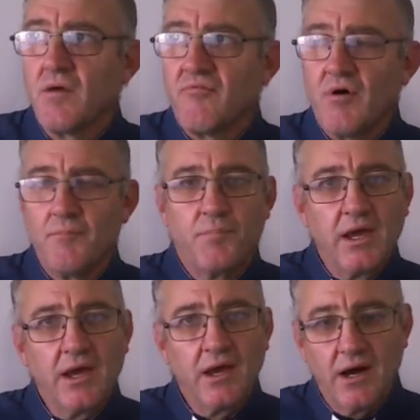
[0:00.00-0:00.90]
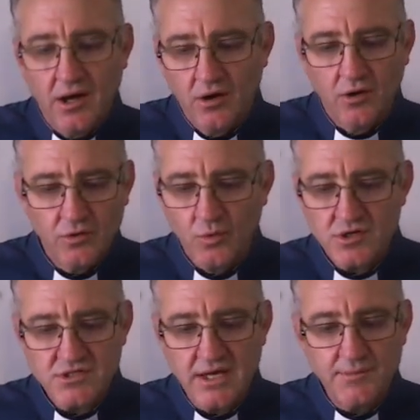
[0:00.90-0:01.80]
from being our own
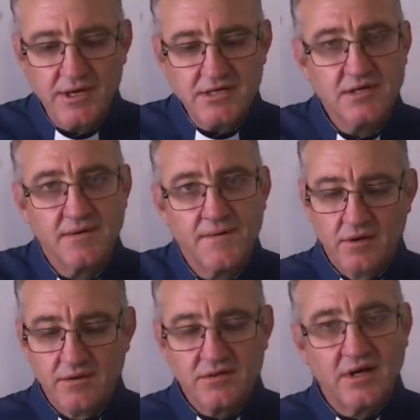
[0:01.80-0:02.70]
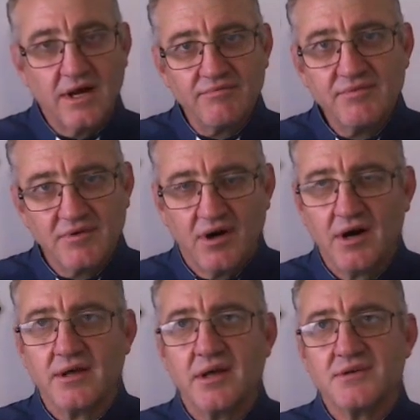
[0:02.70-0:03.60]
worst enemies. The love of
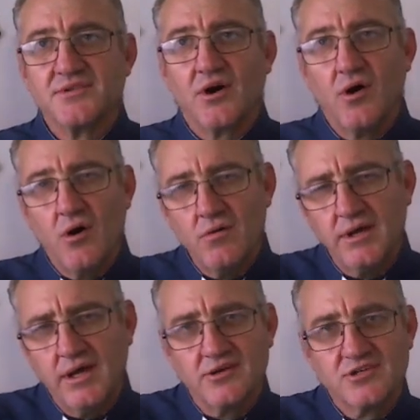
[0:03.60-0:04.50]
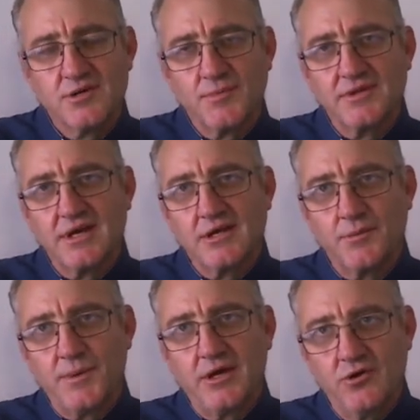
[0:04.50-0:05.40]
God is the only instrument that
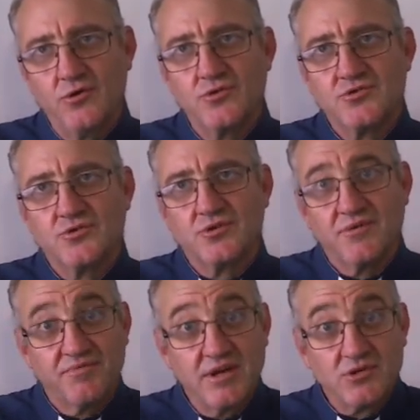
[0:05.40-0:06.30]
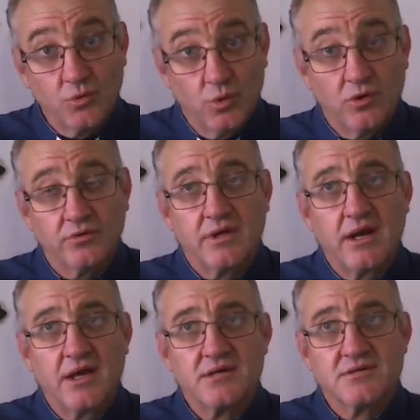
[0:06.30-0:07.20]
could be used to defeat a world
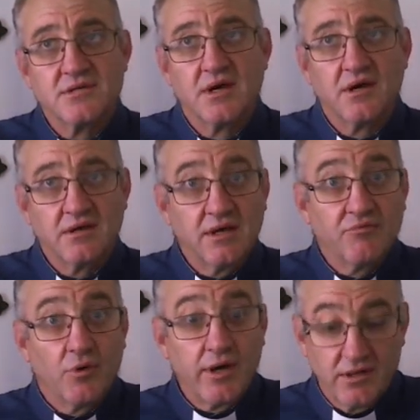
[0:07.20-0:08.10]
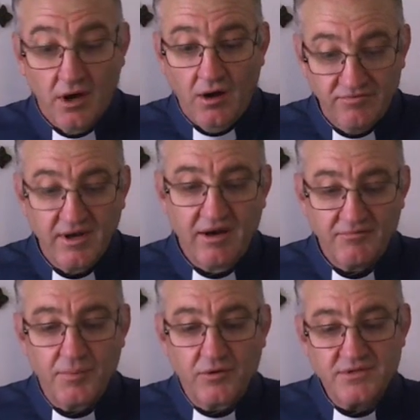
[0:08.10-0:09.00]
that is devoid of love,
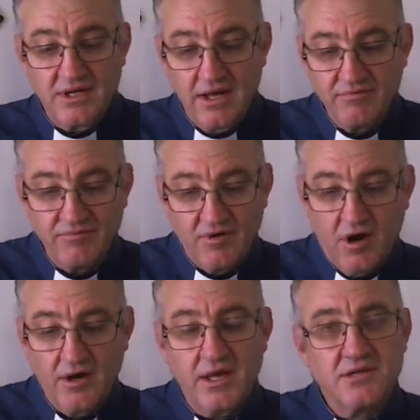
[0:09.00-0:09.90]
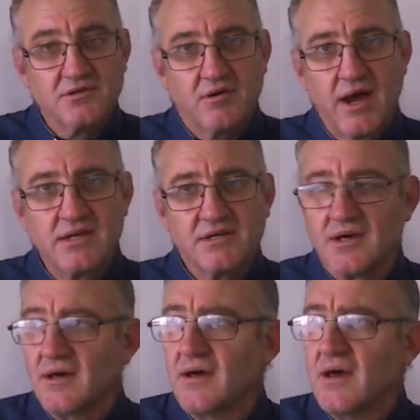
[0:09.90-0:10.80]
because the love of God is
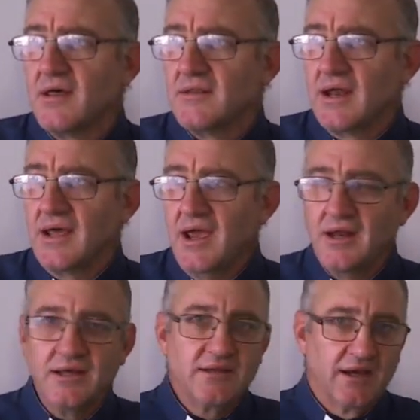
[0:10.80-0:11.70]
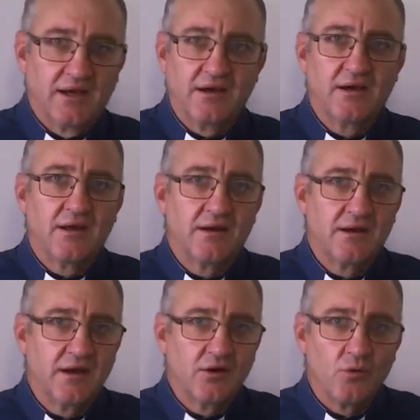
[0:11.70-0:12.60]
greater than anything in
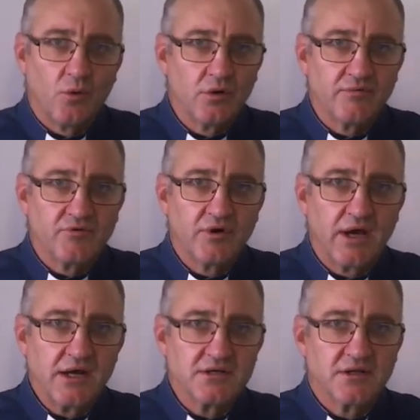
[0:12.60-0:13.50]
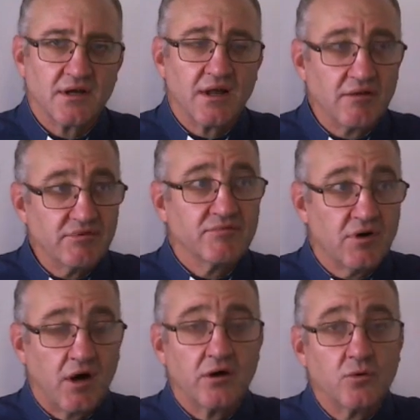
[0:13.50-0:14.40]
all of creation. The love of
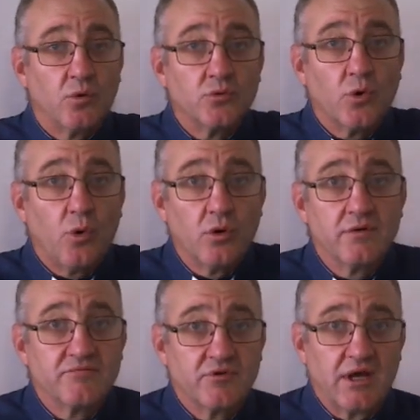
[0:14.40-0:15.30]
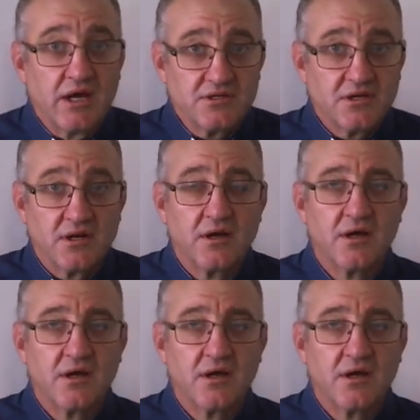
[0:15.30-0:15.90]
God called all of creation